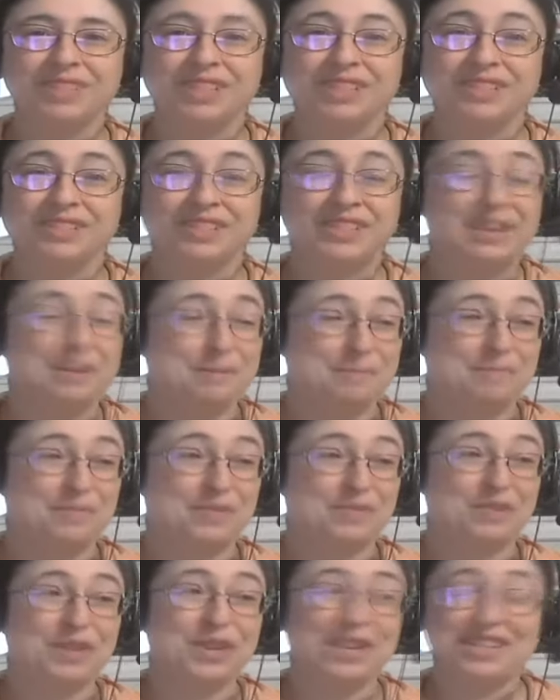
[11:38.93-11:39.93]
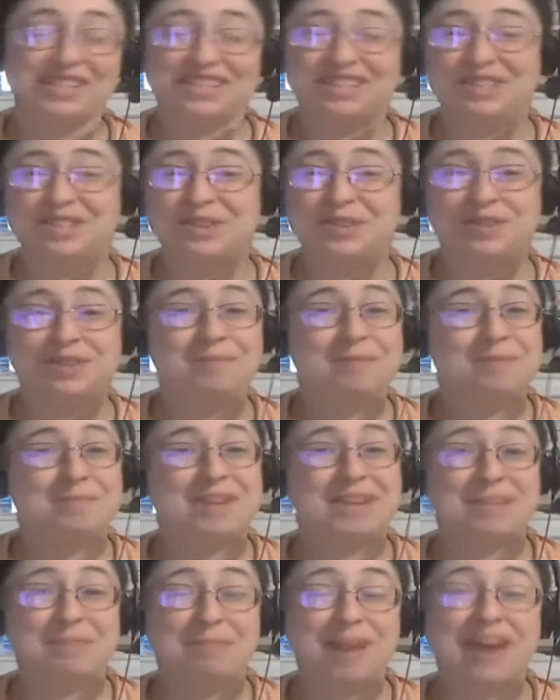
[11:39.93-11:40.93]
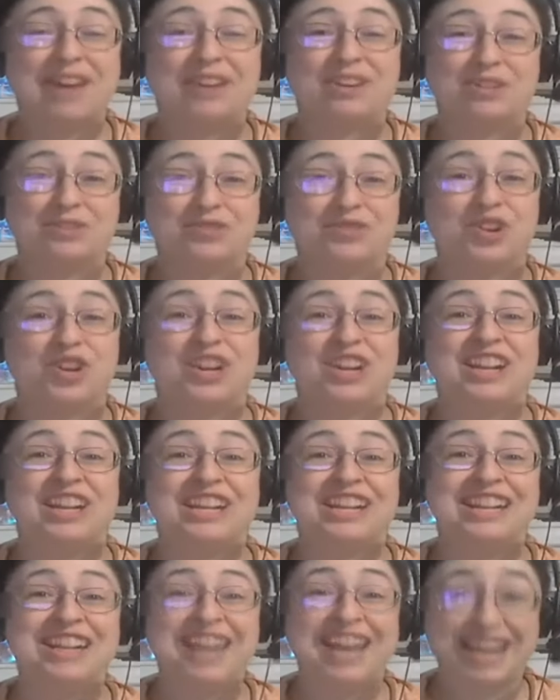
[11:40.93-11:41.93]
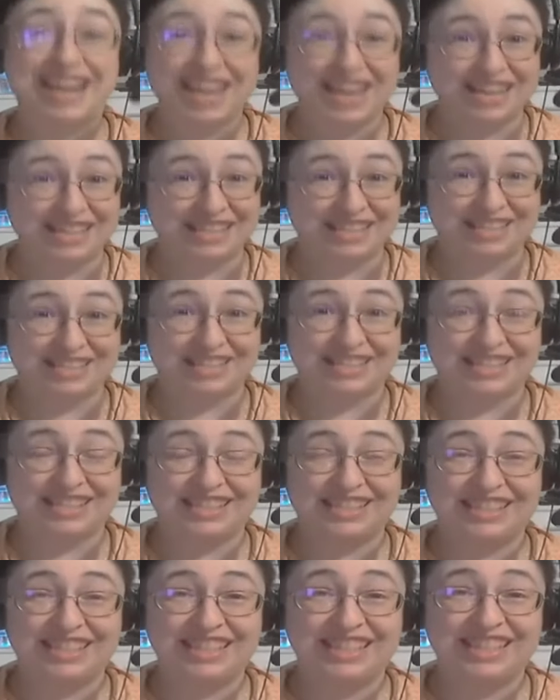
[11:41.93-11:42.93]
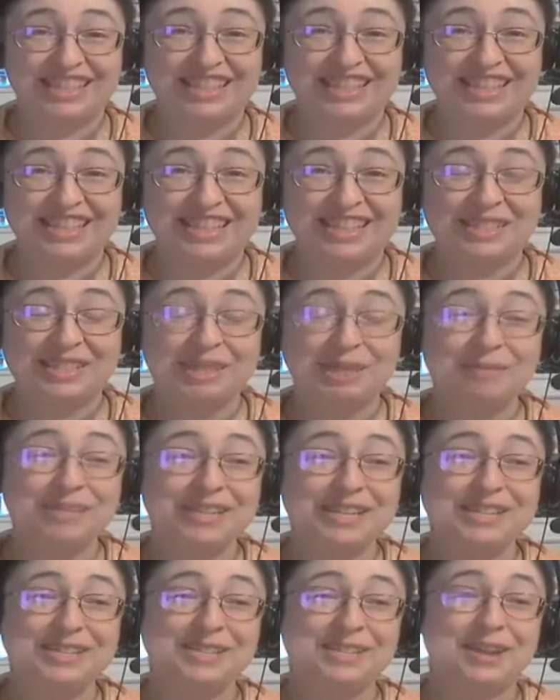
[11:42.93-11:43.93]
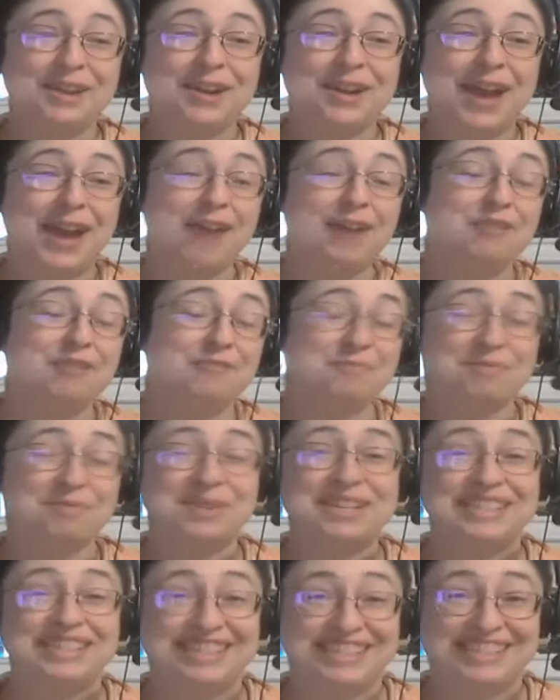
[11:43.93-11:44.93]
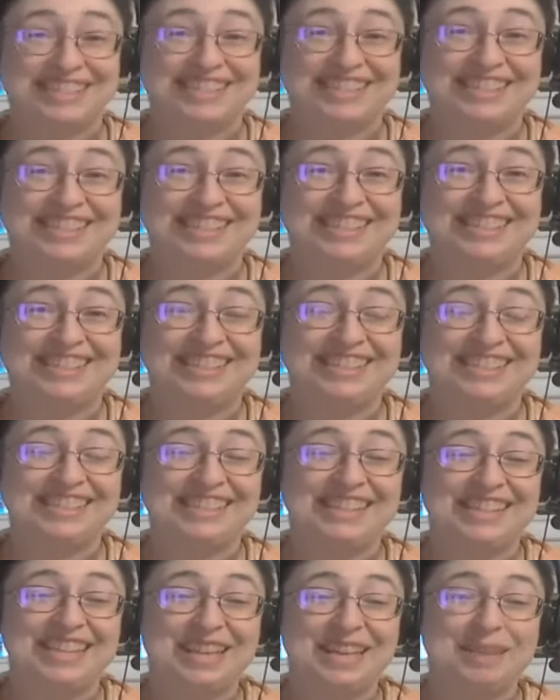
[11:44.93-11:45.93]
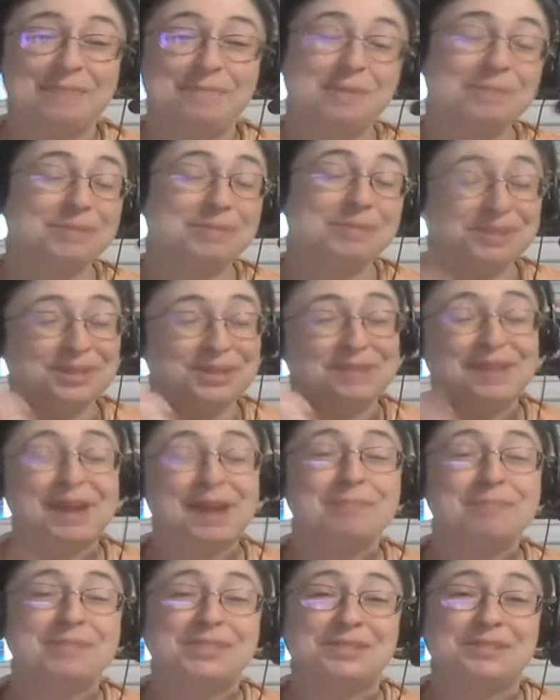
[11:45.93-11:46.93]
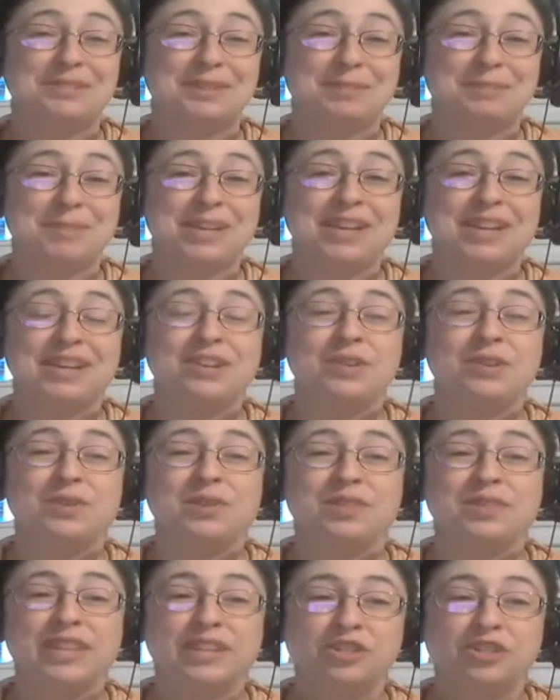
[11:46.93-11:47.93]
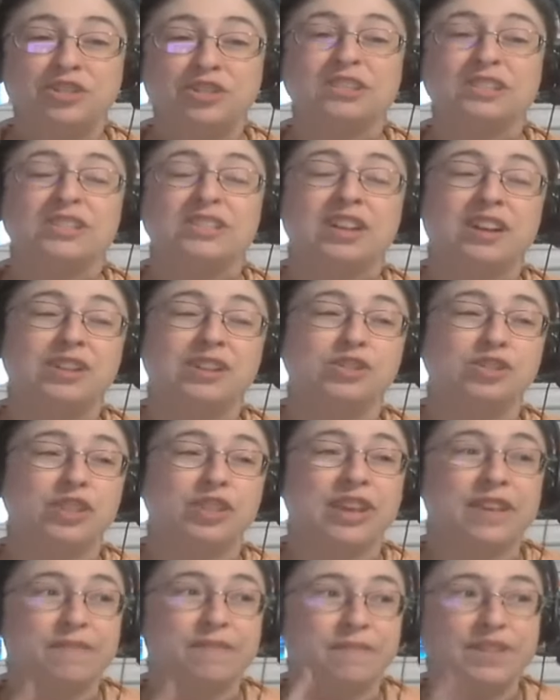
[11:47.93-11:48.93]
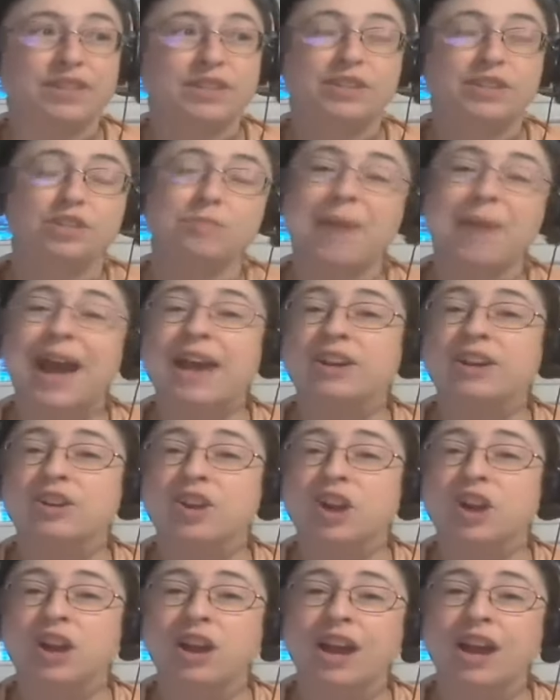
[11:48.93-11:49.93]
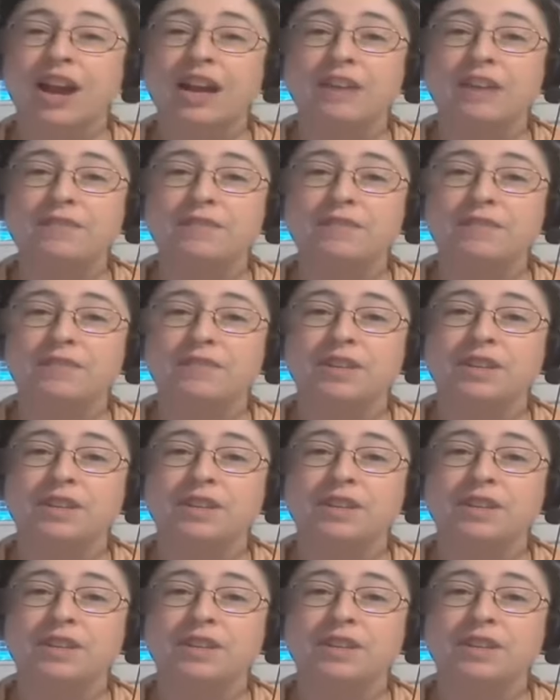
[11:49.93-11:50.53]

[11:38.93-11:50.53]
Because if you guys didn't know, they've been making patterns for decades. Some of these are out of print and people still have copies of them. And I know that they just launched a vintage pattern archive.